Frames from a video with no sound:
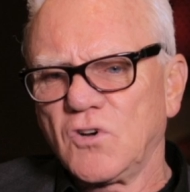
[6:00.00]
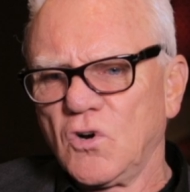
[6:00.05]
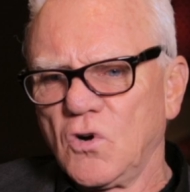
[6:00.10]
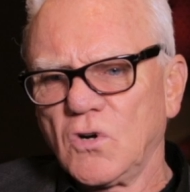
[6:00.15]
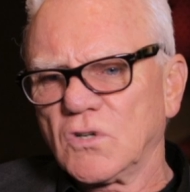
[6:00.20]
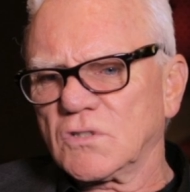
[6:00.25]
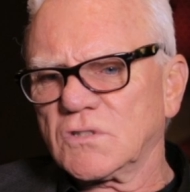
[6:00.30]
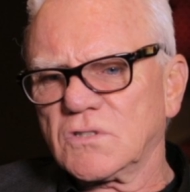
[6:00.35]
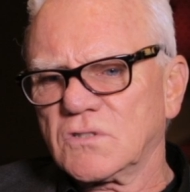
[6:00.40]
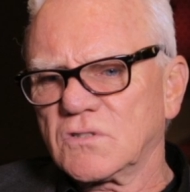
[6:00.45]

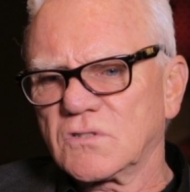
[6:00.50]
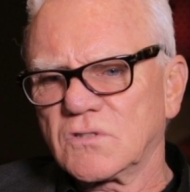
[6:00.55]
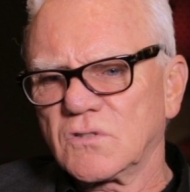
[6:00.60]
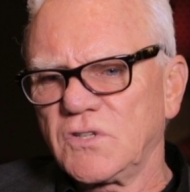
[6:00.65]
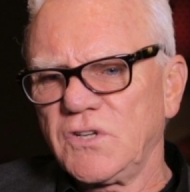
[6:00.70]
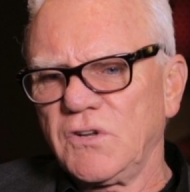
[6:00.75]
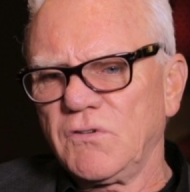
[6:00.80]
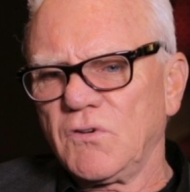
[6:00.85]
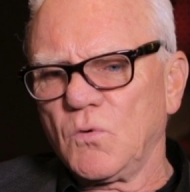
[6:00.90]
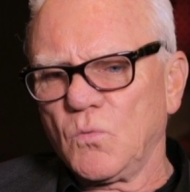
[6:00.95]
course,
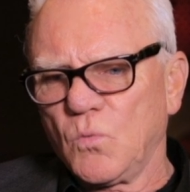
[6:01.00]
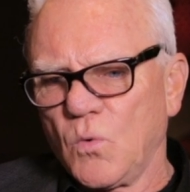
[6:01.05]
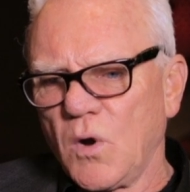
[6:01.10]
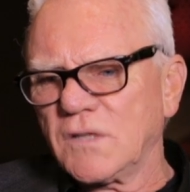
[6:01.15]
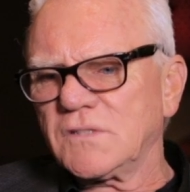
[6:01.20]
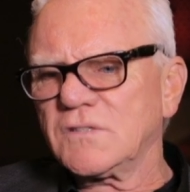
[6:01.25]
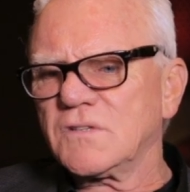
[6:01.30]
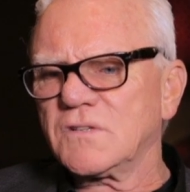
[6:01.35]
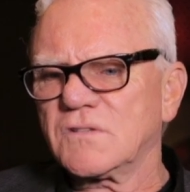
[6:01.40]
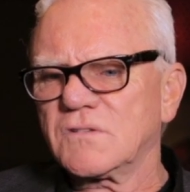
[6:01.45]
you know,
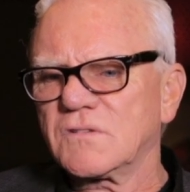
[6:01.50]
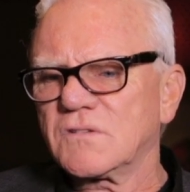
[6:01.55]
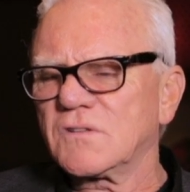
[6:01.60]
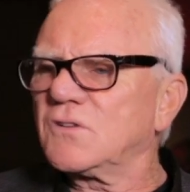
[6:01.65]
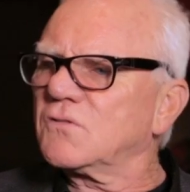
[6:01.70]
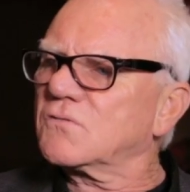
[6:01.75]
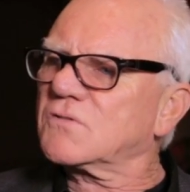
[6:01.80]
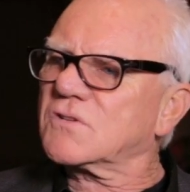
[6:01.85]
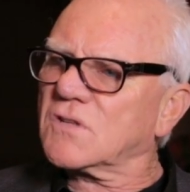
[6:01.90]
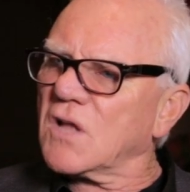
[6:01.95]
once
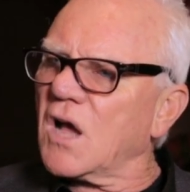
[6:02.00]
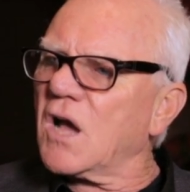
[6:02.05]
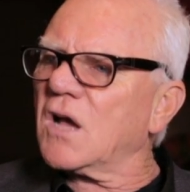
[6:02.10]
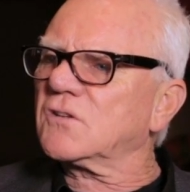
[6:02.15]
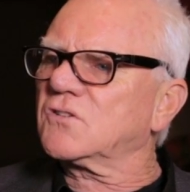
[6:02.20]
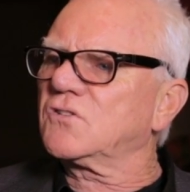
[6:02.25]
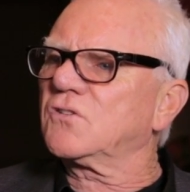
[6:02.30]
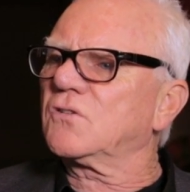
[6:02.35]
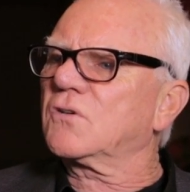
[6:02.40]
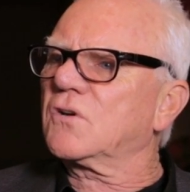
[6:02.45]
you
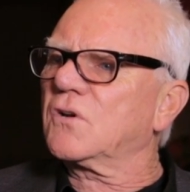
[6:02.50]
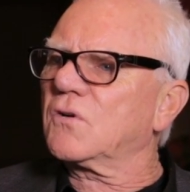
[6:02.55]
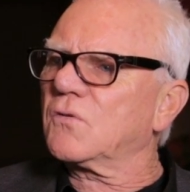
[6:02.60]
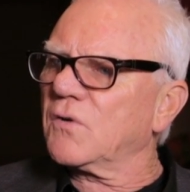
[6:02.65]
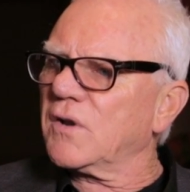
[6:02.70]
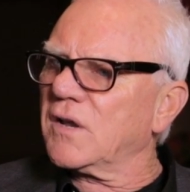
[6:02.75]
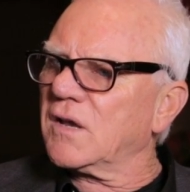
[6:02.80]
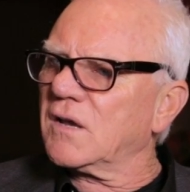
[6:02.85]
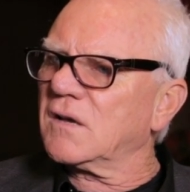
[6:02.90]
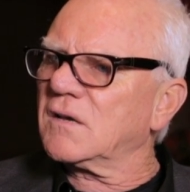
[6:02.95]
start your
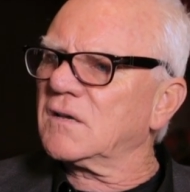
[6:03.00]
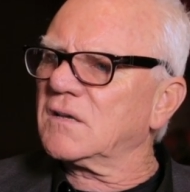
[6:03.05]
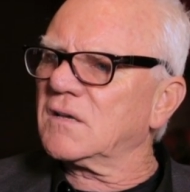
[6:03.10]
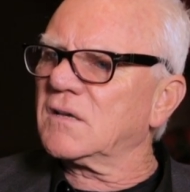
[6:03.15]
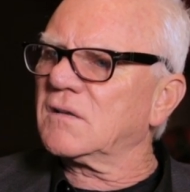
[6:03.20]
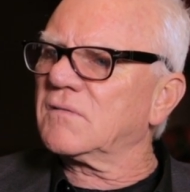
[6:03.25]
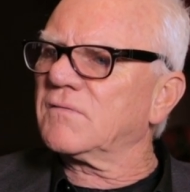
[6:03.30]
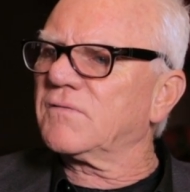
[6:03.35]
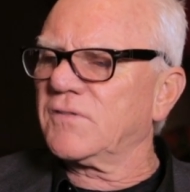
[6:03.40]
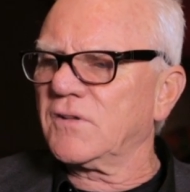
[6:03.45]
career
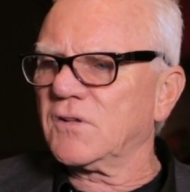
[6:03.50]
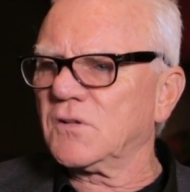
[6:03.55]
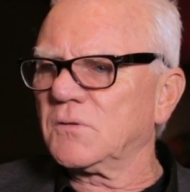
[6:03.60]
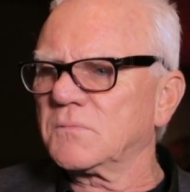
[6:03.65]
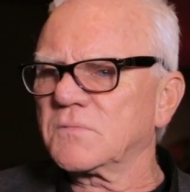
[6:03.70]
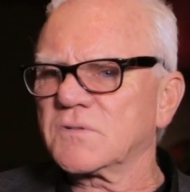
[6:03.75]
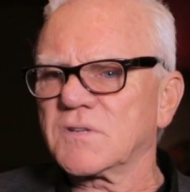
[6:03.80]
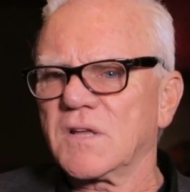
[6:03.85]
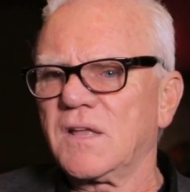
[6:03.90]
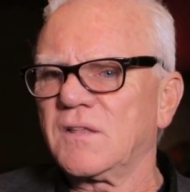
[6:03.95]
in
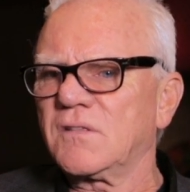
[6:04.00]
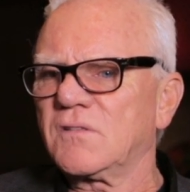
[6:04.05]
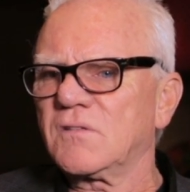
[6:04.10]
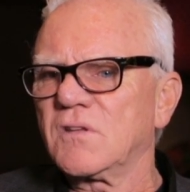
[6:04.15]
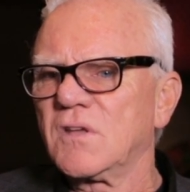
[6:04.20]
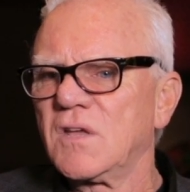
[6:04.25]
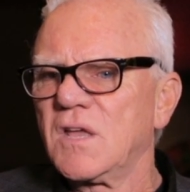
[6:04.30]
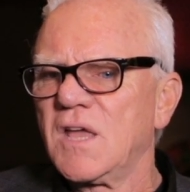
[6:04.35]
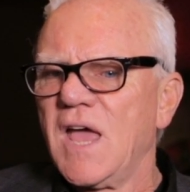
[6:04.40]
films and